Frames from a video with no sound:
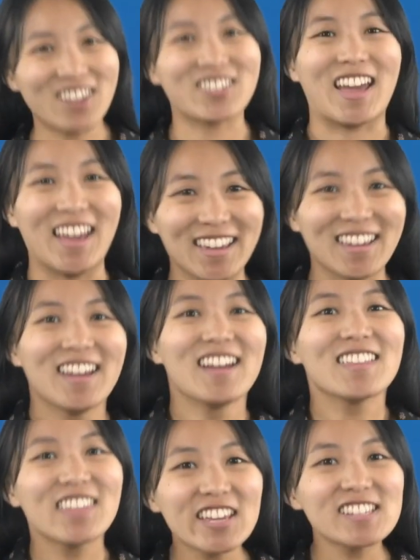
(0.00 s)
Okay,
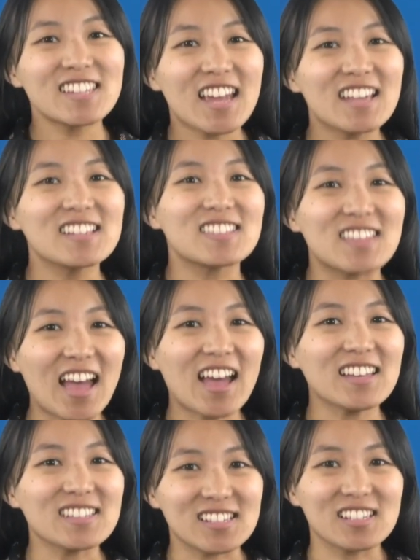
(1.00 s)
these days
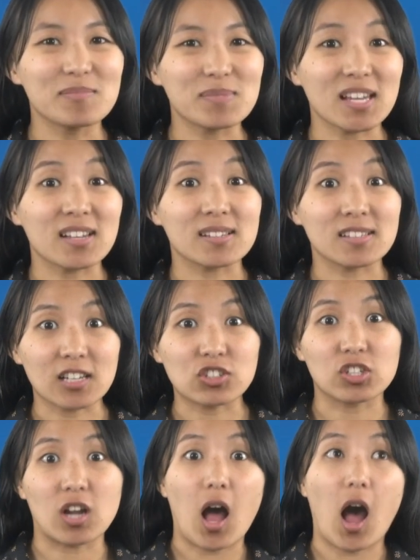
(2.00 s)
that seems like such
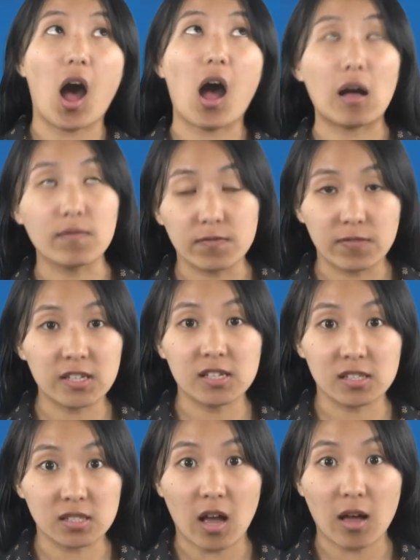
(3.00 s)
an
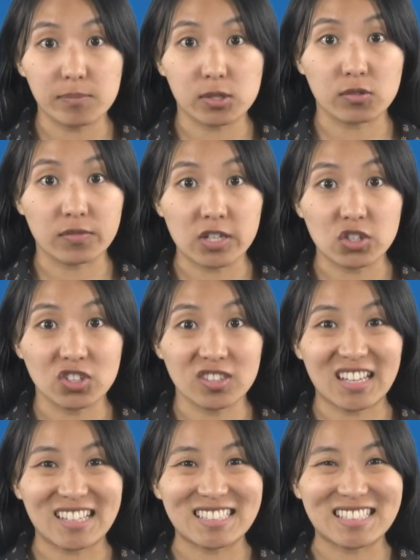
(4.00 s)
obvious
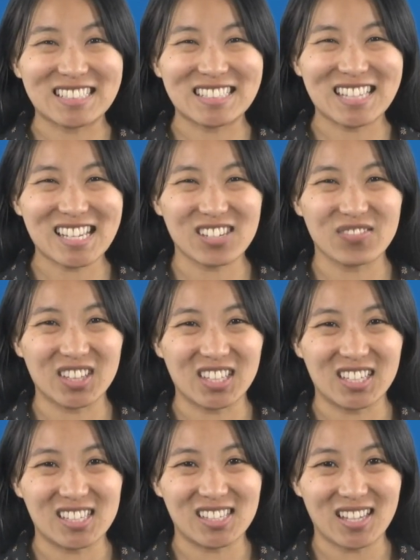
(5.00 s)
observation that it doesn't
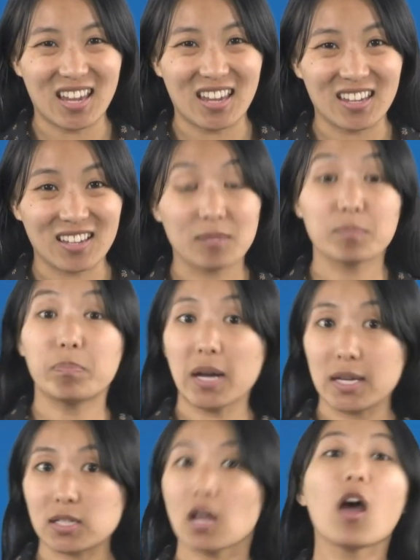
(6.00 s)
really need saying.
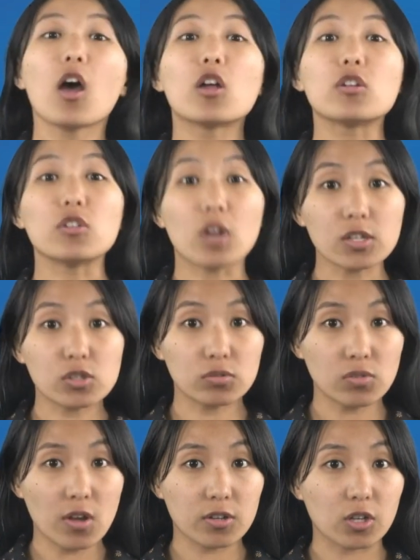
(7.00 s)
But not
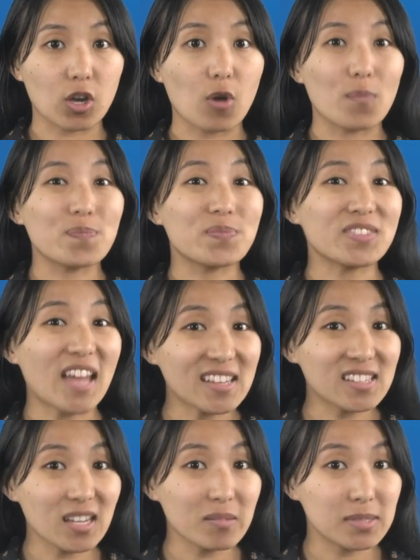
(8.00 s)
too long ago,
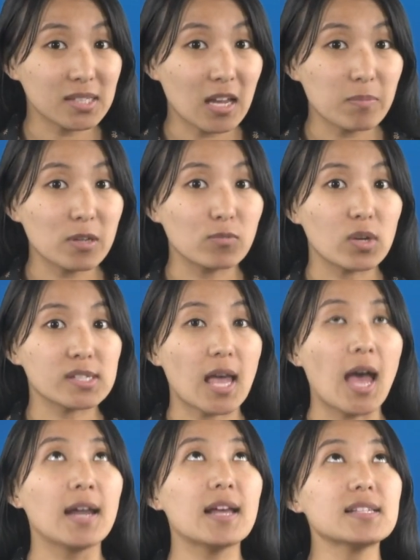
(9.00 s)
that same statement was
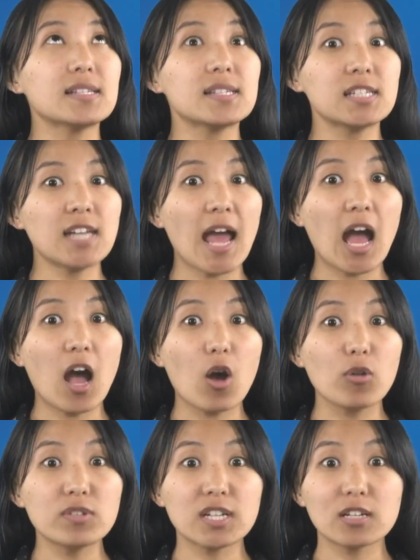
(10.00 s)
an
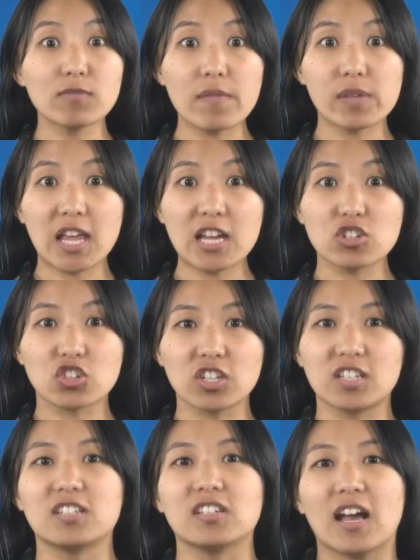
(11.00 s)
astounding
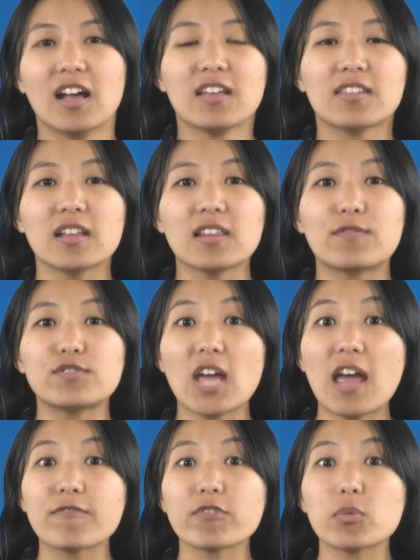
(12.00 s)
revelation that left
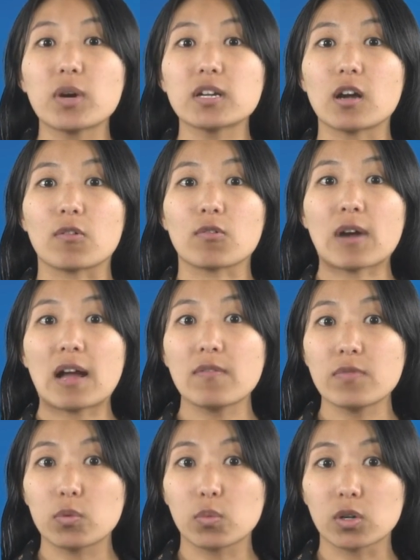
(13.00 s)
everyone
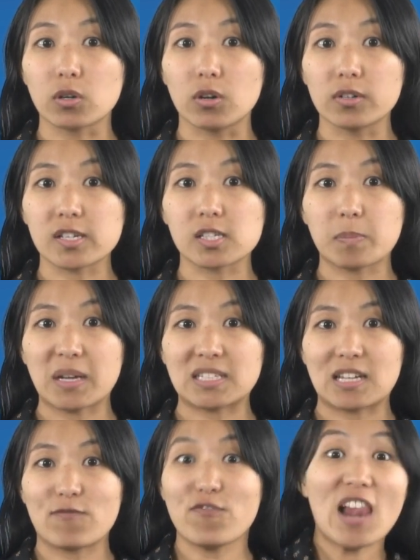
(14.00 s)
around the world
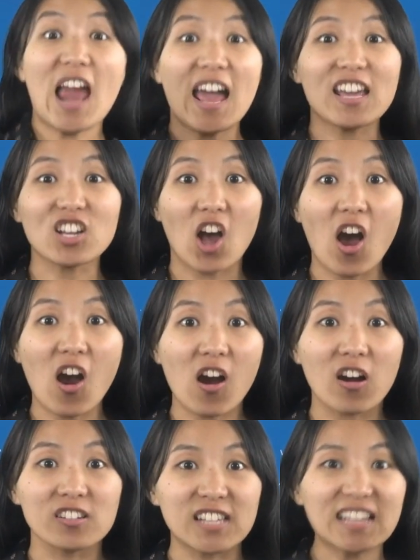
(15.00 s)
expecting flying
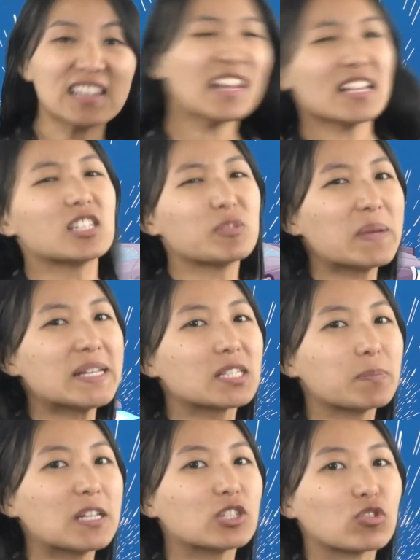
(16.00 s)
cars and light speed
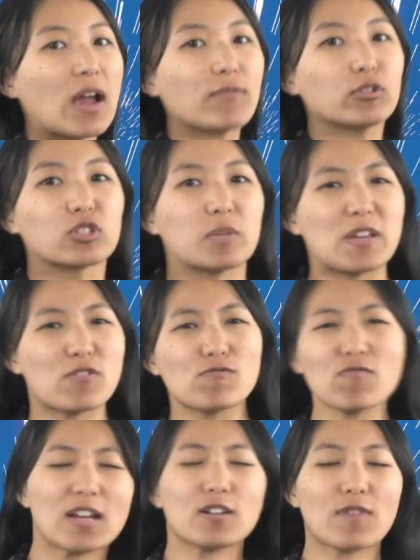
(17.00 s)
space travel to be
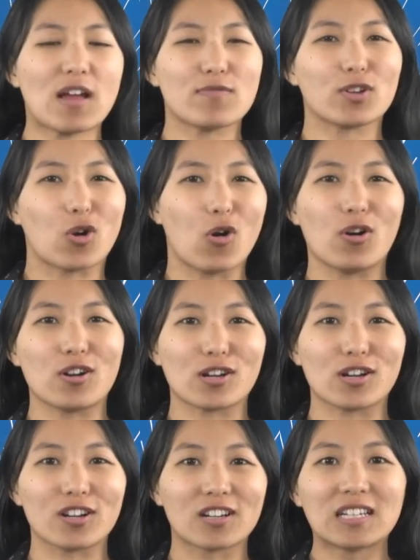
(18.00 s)
right around the
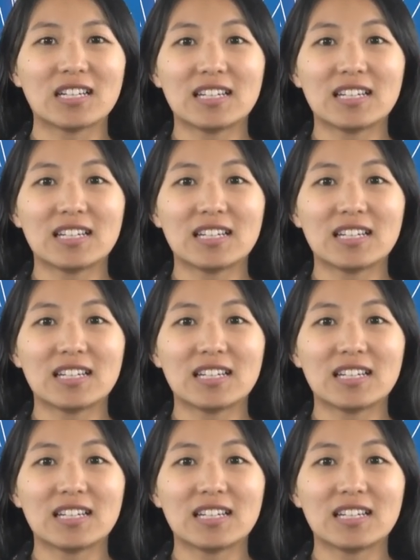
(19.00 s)
corner.